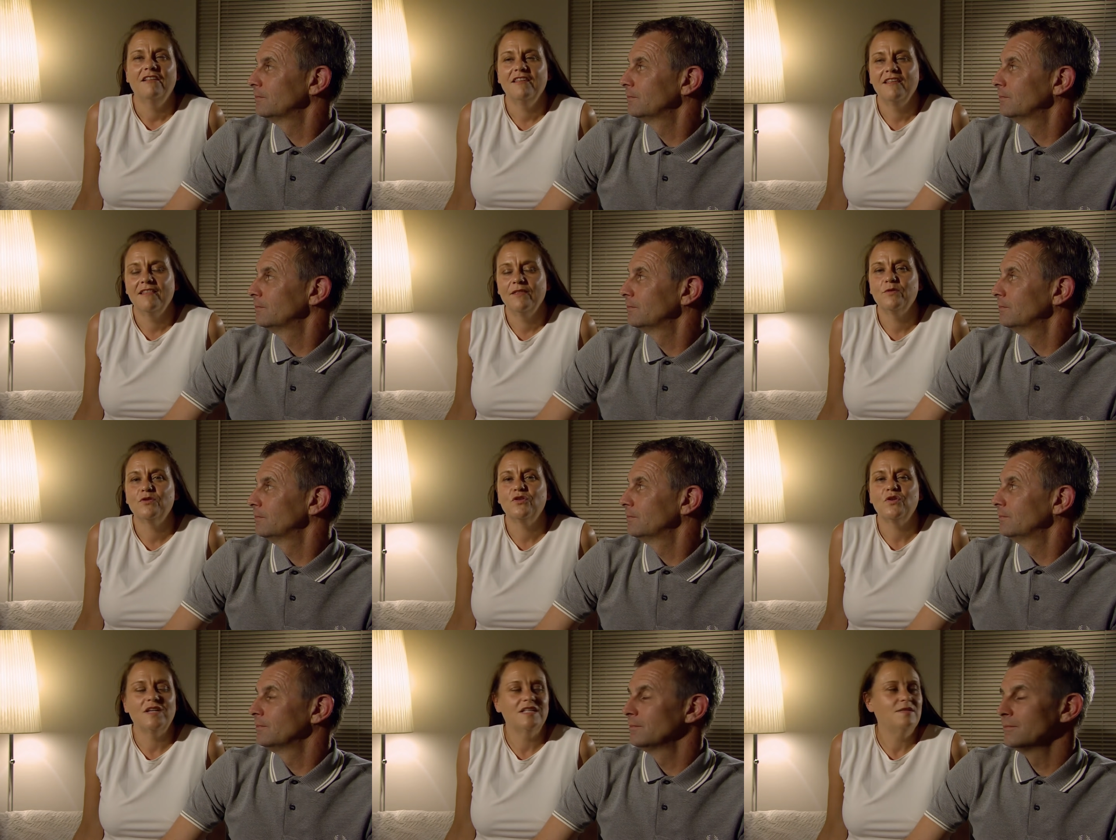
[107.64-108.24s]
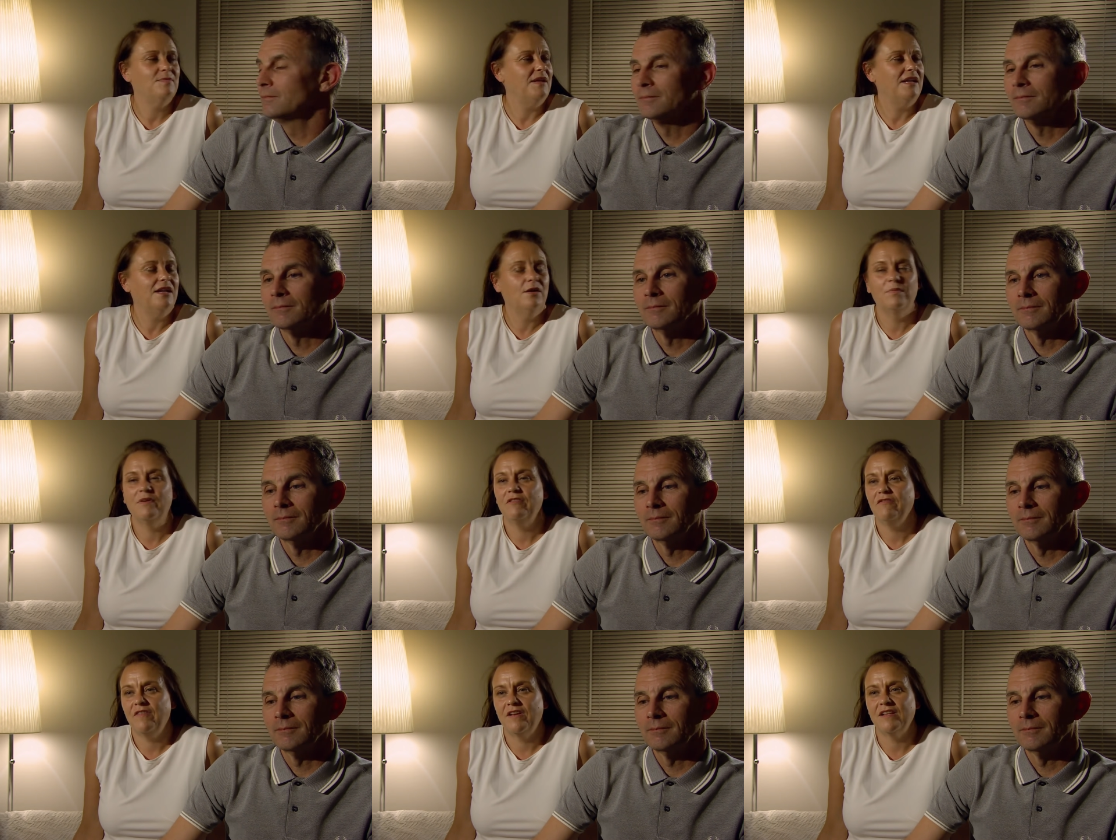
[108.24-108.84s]
Speaker 1: I think they were trying to be a little
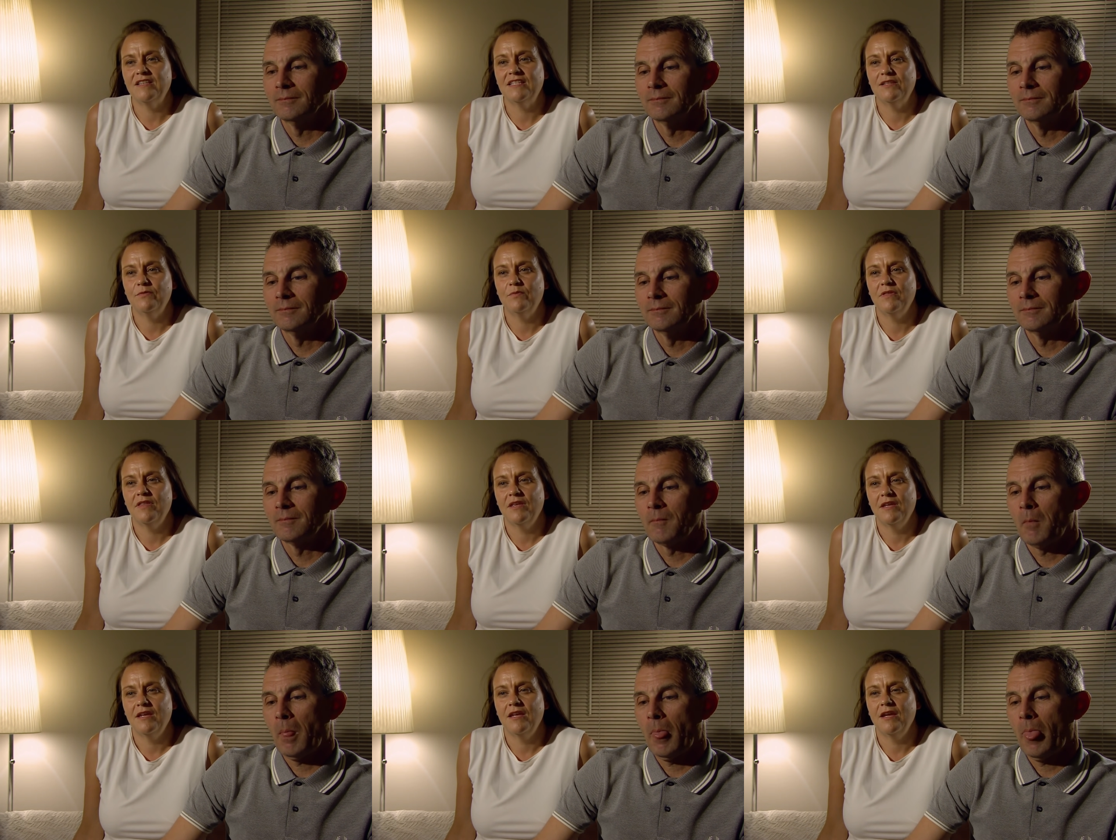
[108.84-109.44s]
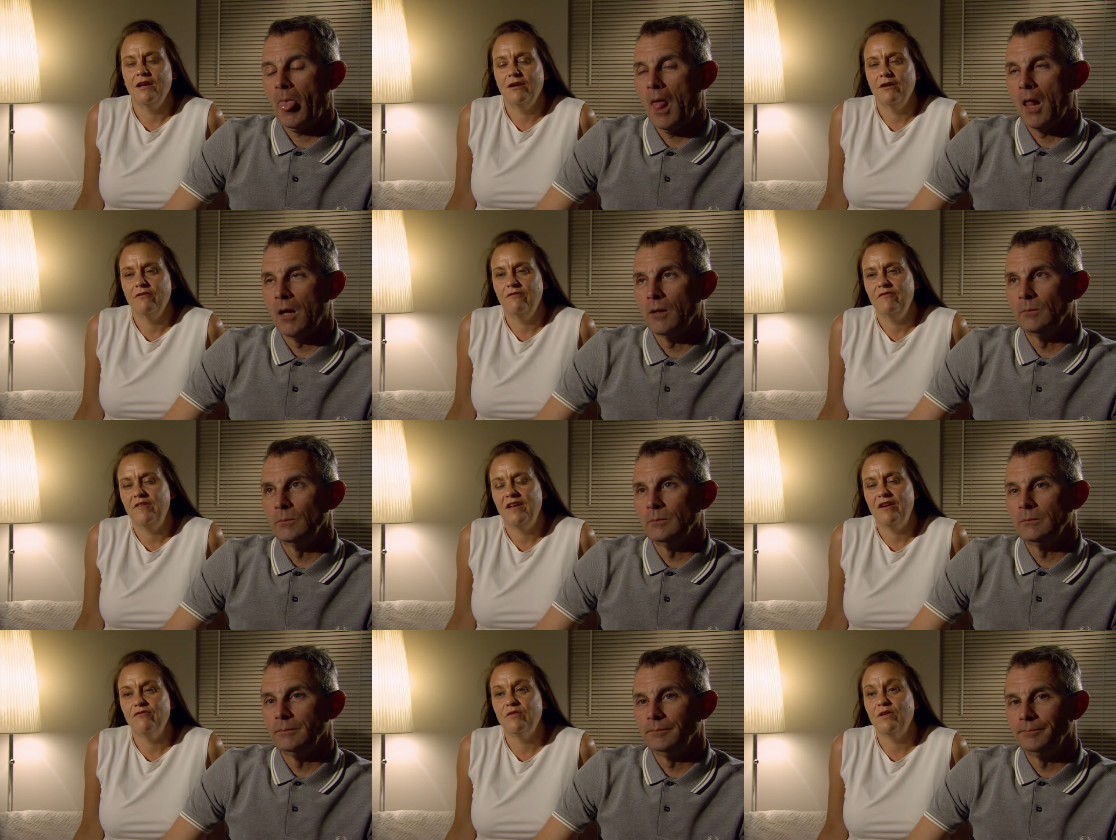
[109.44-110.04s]
bit fancy with the uh,
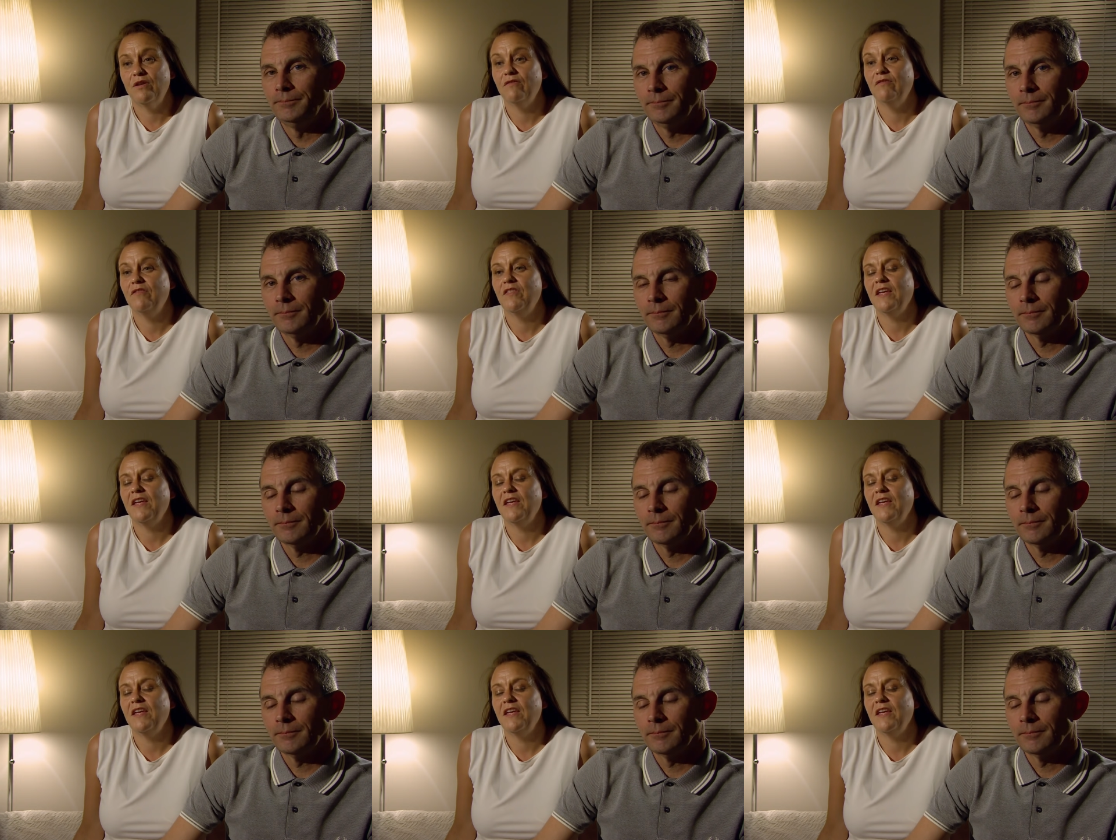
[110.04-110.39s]
flavouring of